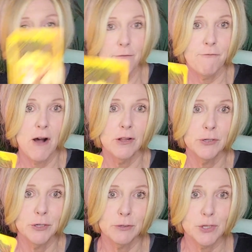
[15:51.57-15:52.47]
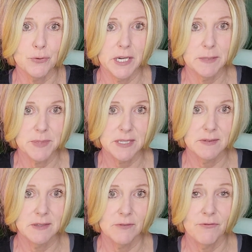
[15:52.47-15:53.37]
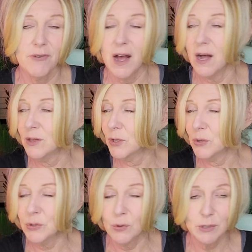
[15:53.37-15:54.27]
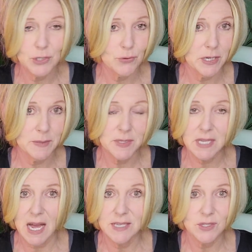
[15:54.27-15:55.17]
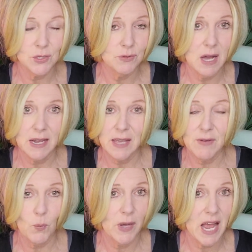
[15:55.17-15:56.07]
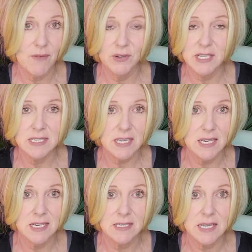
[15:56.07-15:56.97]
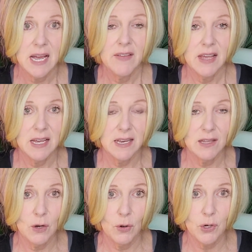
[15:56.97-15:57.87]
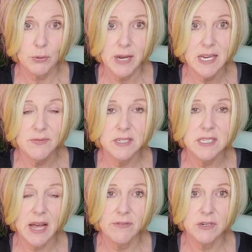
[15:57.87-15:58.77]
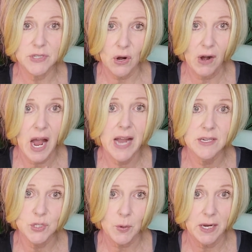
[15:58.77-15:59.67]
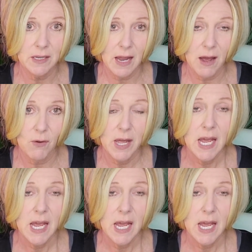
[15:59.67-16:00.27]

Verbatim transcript: Uh, follow your dreams. Follow your dreams, guys. Do not give up. Whatever this is that, you know, creative endeavors are heightened right now.